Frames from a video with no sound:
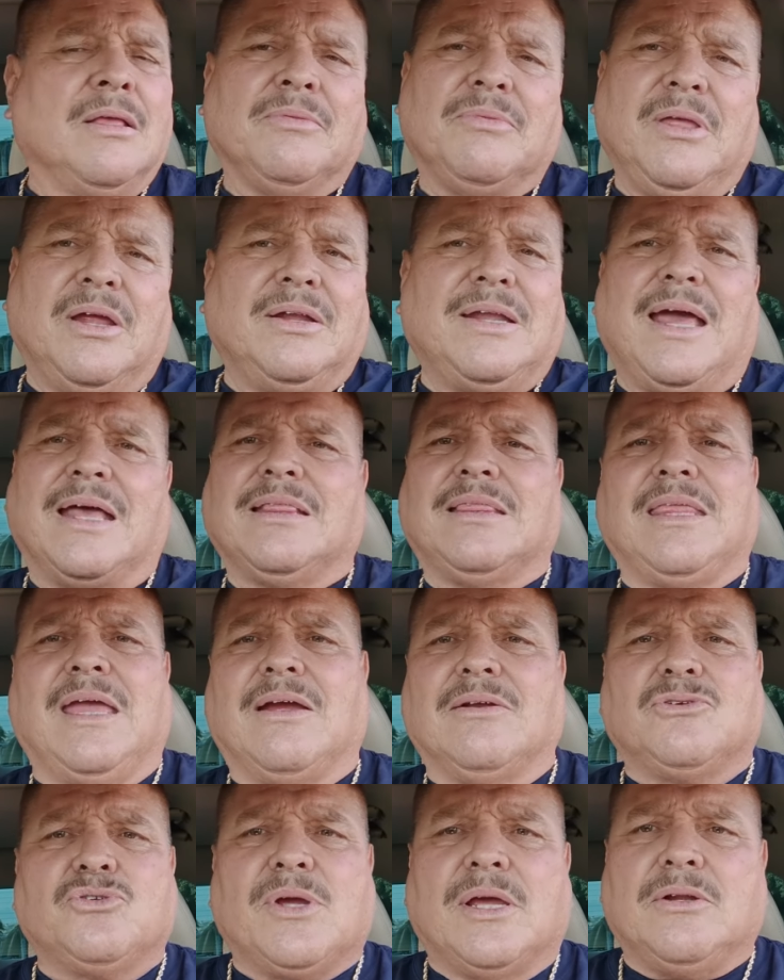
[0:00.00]
They're not
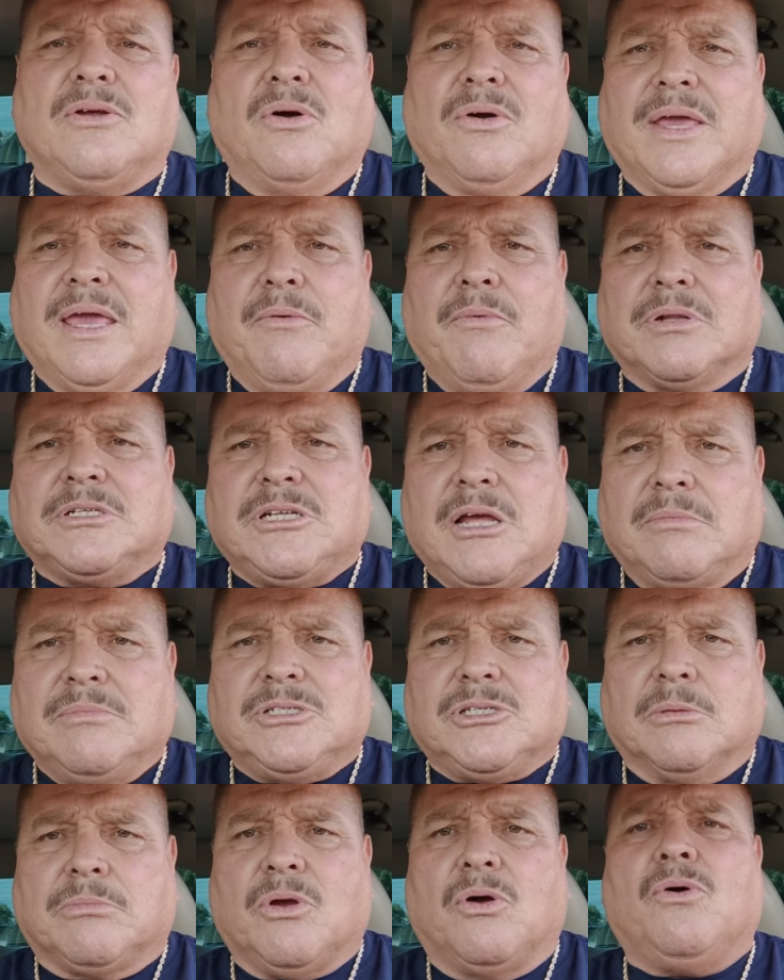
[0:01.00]
there trying to, okay, well, tell me
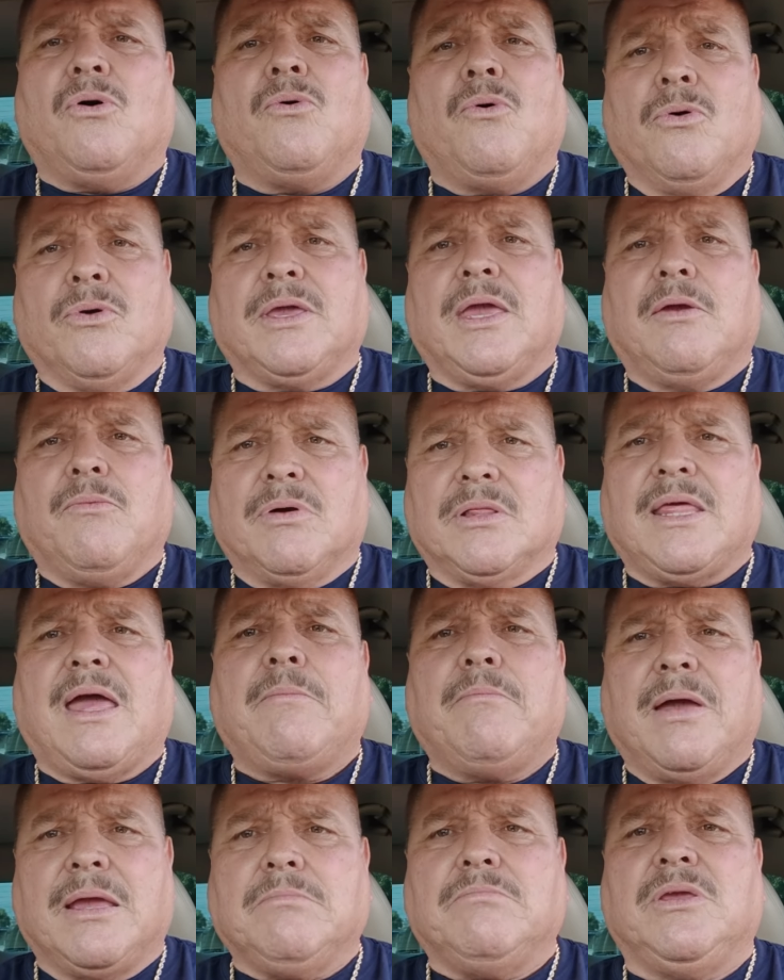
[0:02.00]
something. Oh, okay, well,
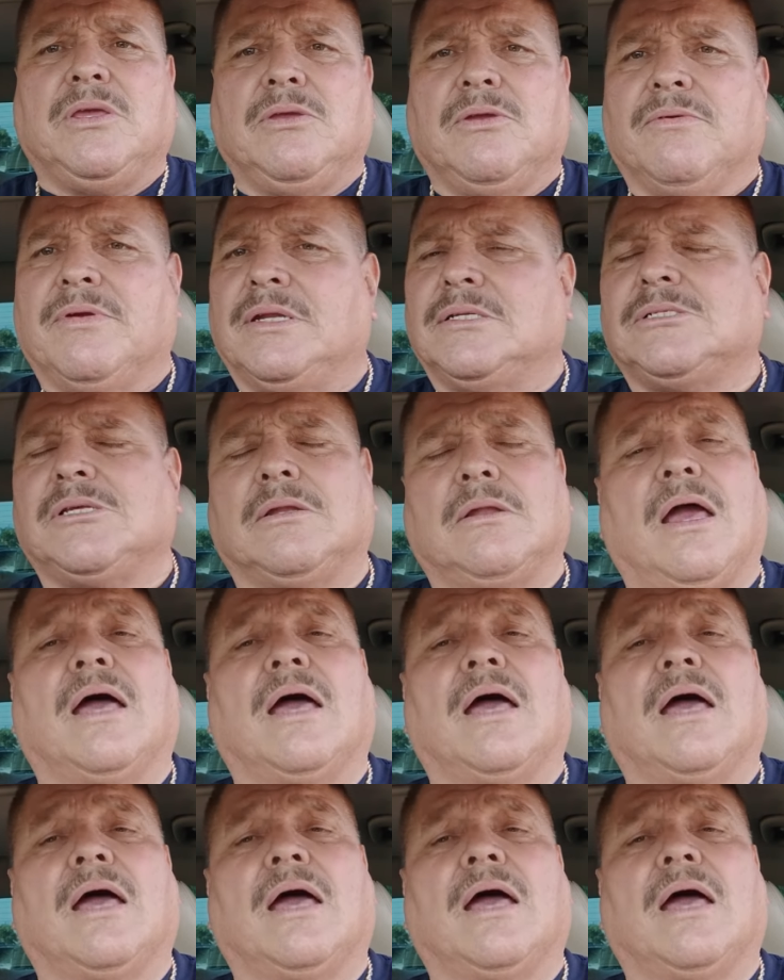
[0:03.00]
that might mean you're innocent.